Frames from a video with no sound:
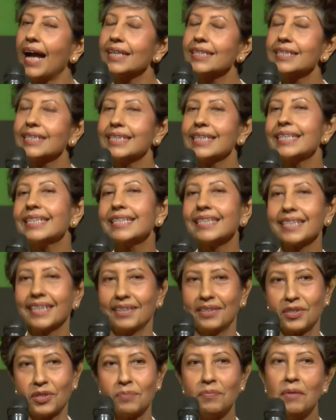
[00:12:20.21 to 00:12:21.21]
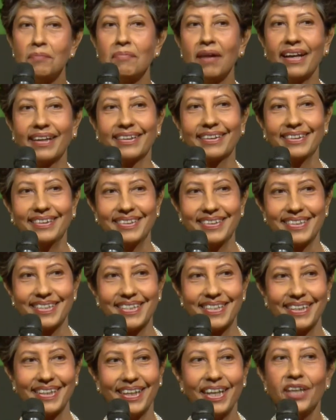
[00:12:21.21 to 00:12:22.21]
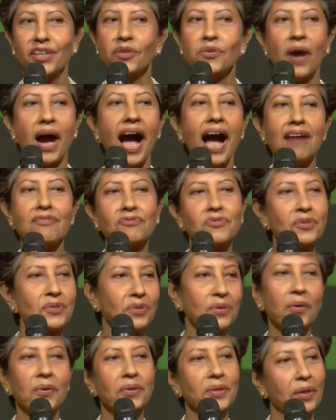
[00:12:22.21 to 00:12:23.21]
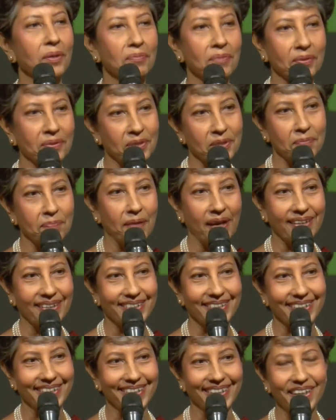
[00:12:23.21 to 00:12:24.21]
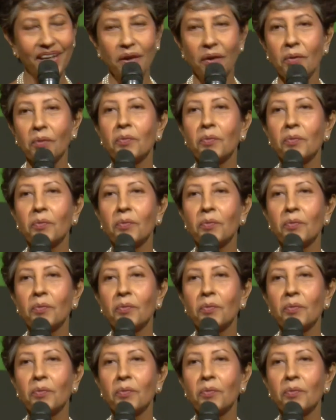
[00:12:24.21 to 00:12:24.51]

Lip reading: Citizens, Mumbaikars, you have to know your municipality.